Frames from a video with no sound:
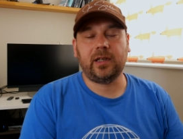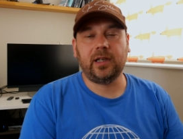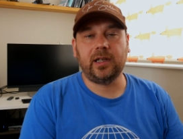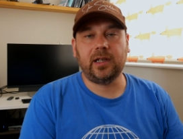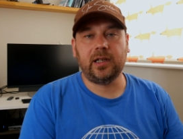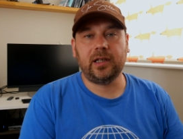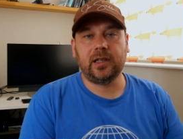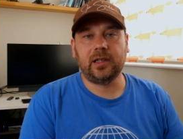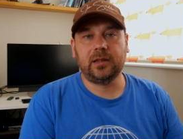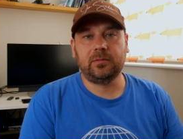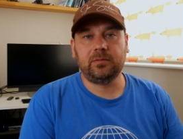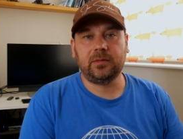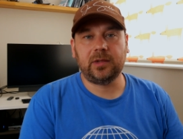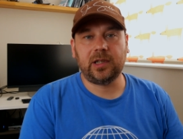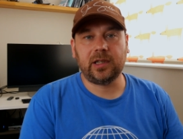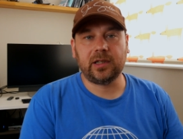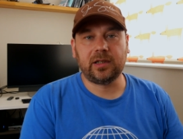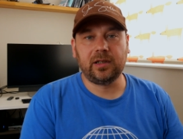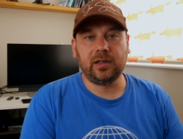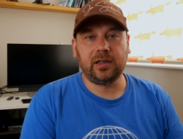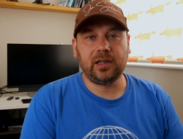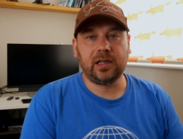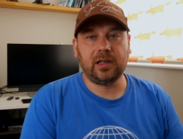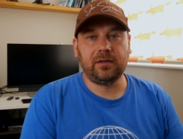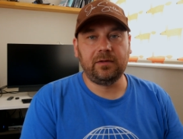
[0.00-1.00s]
I
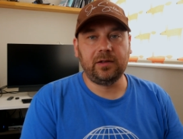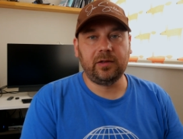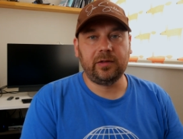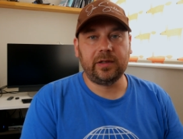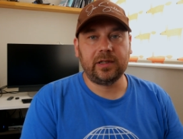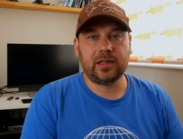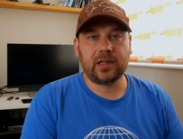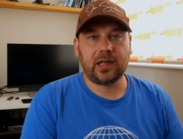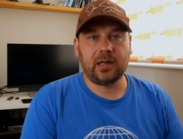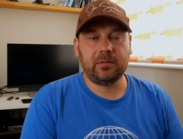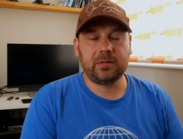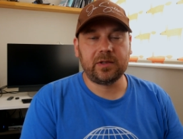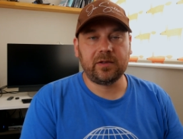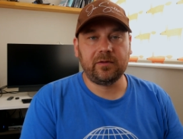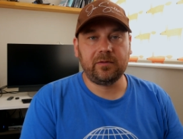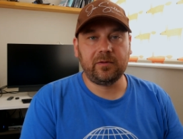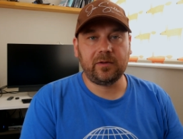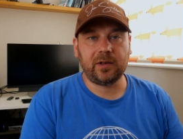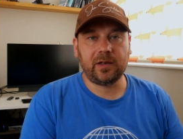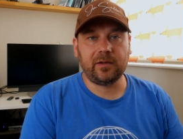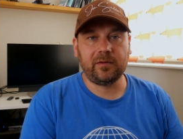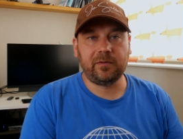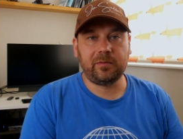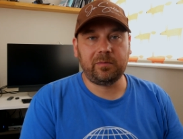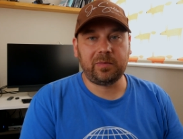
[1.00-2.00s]
can give you in terms
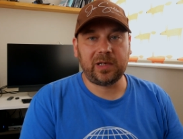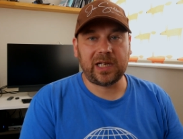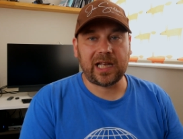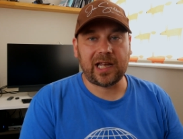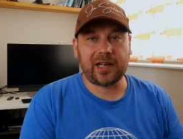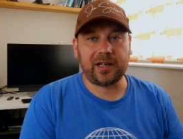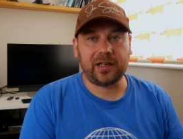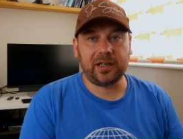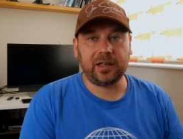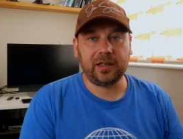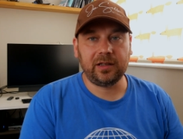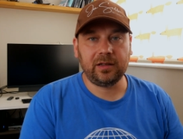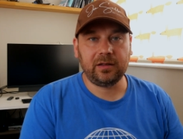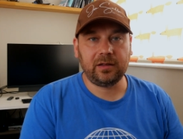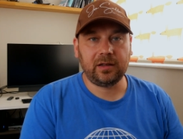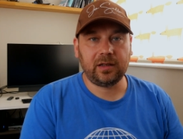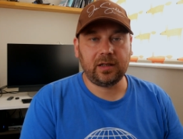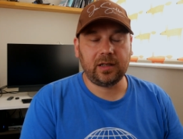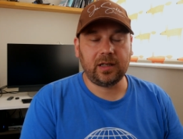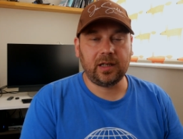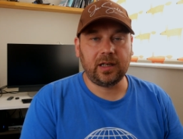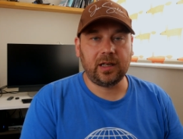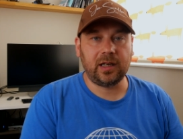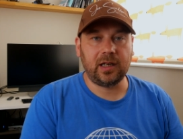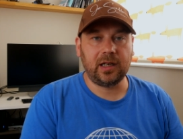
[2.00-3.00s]
of planning
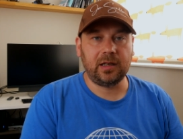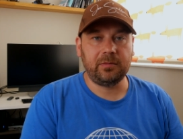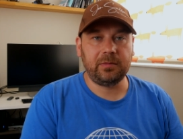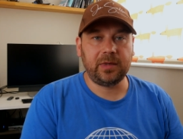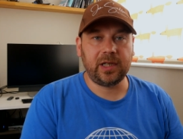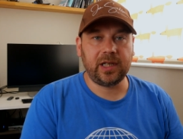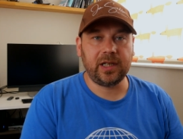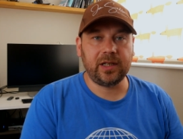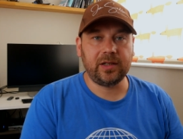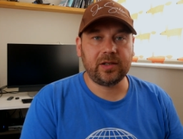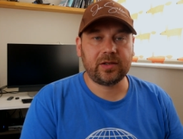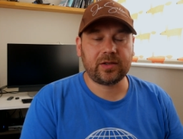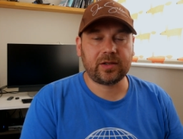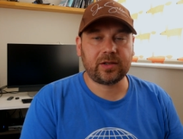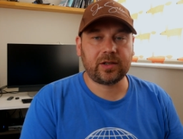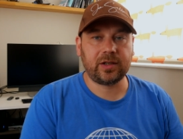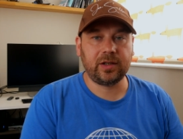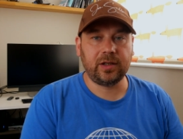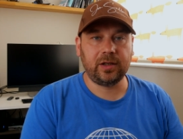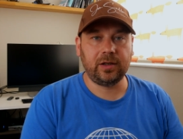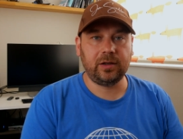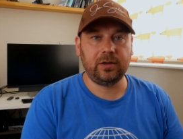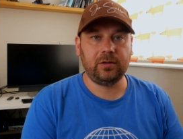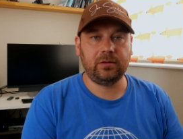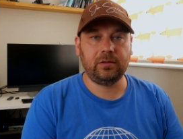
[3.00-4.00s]
is
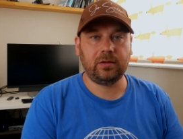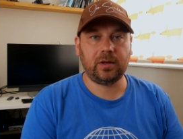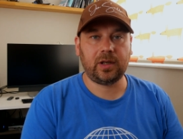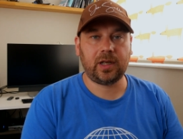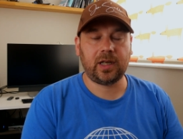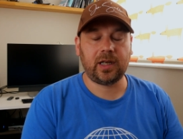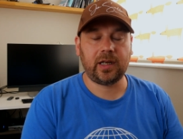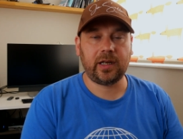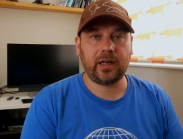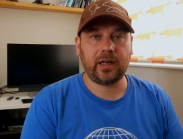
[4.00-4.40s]
to